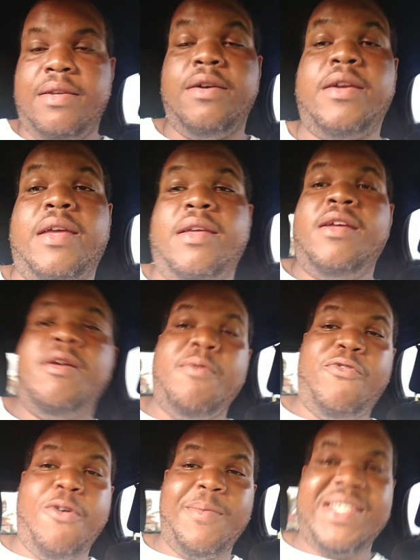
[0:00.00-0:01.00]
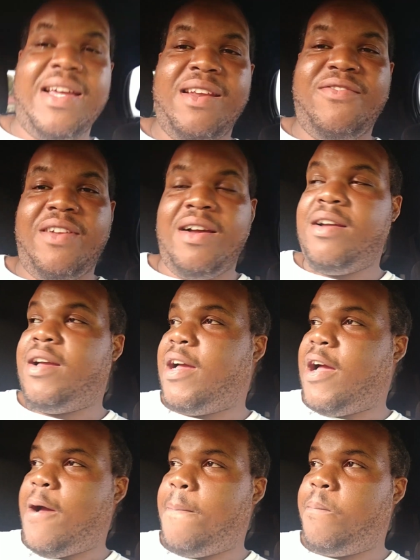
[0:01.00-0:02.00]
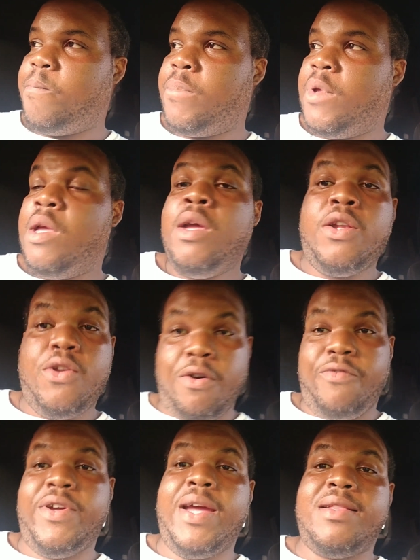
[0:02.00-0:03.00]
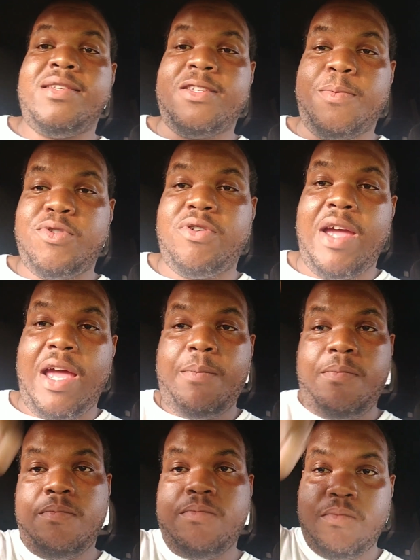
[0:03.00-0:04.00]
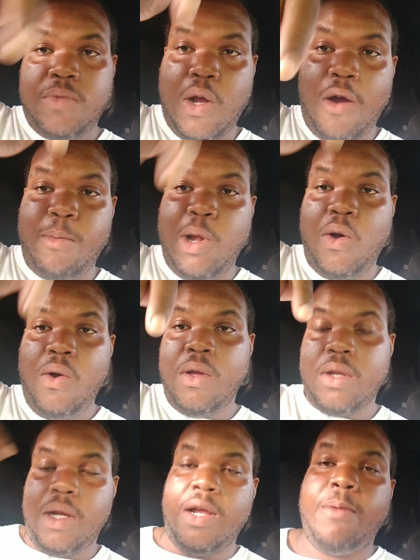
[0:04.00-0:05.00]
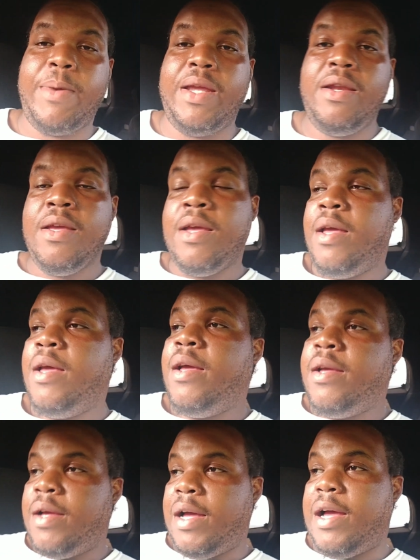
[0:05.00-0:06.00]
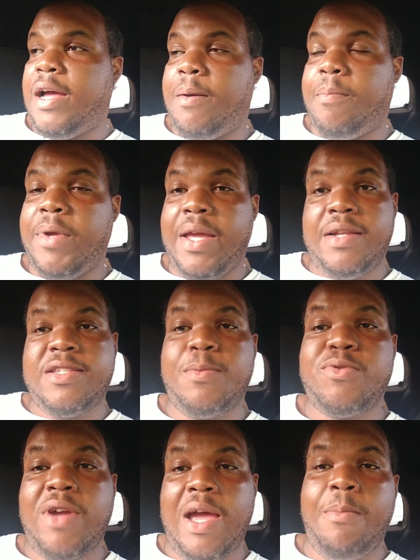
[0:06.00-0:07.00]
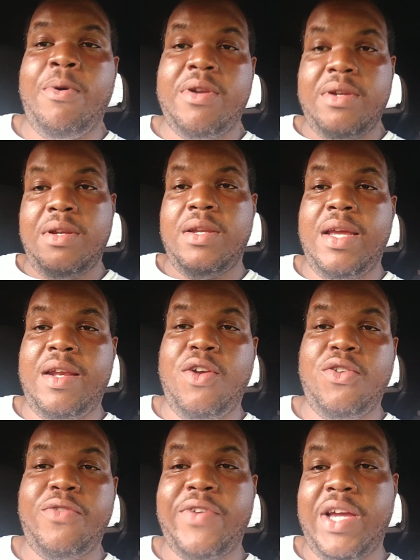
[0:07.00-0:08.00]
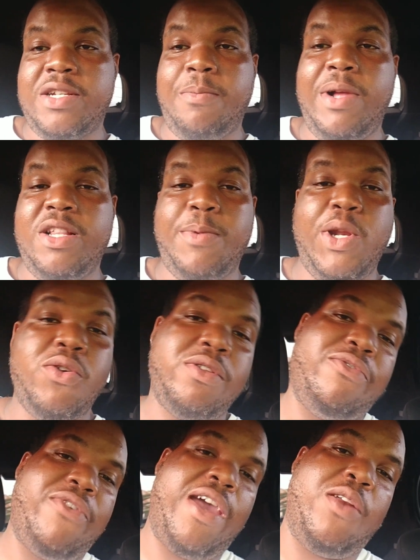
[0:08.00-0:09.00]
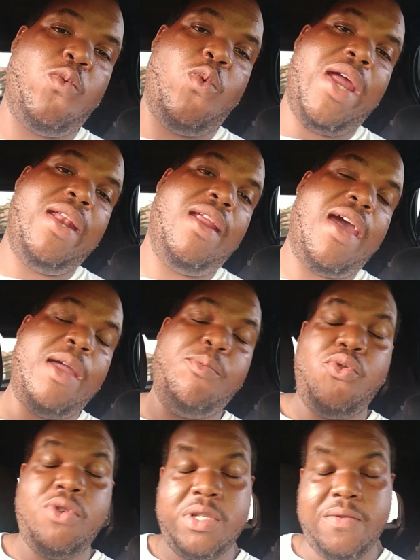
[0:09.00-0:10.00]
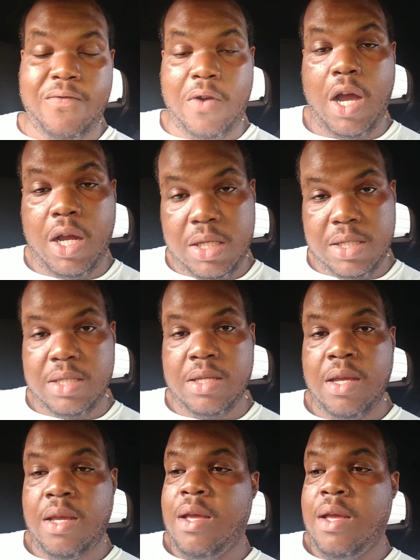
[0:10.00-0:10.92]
Okay, before me start the vlog, don't forget to subscribe down below. You know what I mean? Hit the subscribe button, hit the notification bell to be notified when I post vlogs.